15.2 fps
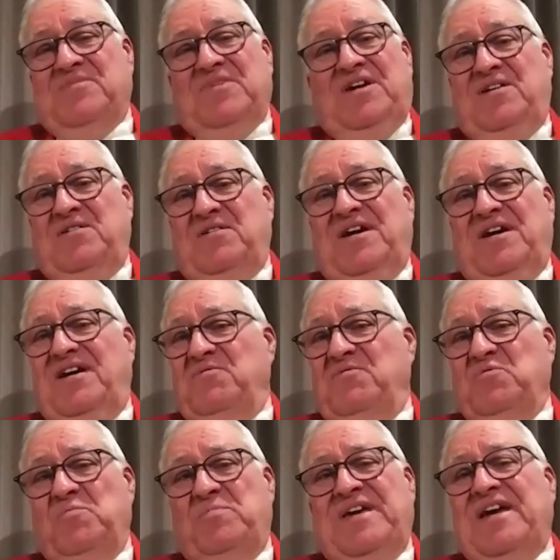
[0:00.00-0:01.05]
I will
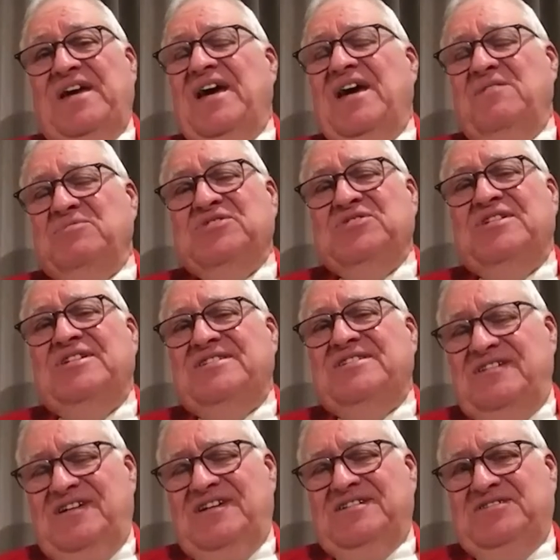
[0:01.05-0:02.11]
be absolutely
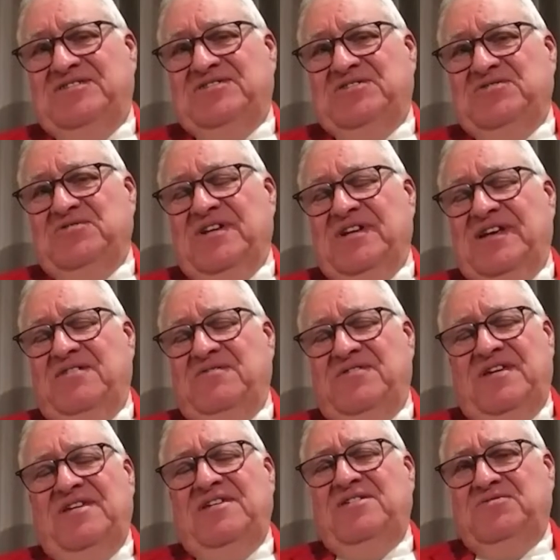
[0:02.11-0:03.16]
delighted to, Claire, and
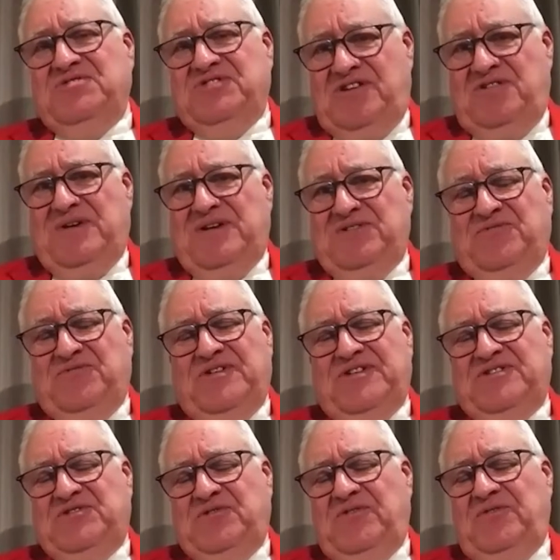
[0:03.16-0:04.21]
thank you so much for
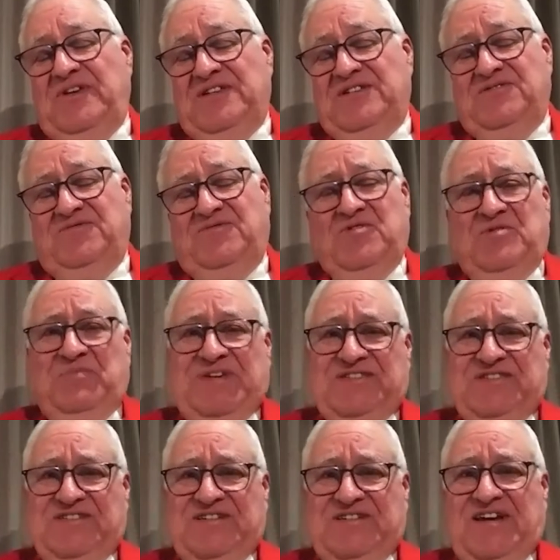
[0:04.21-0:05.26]
interviewing me
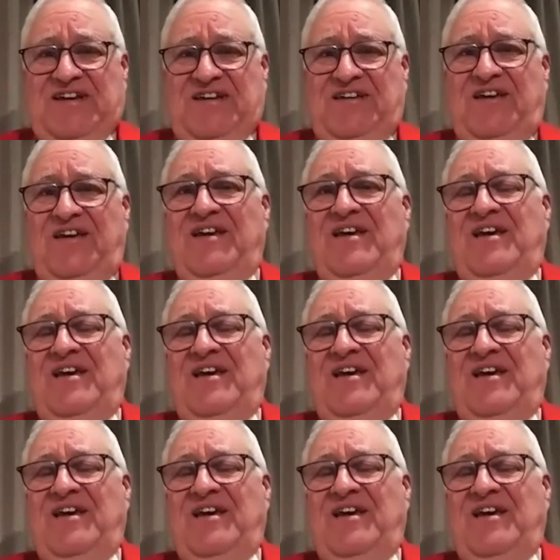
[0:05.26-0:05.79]
today.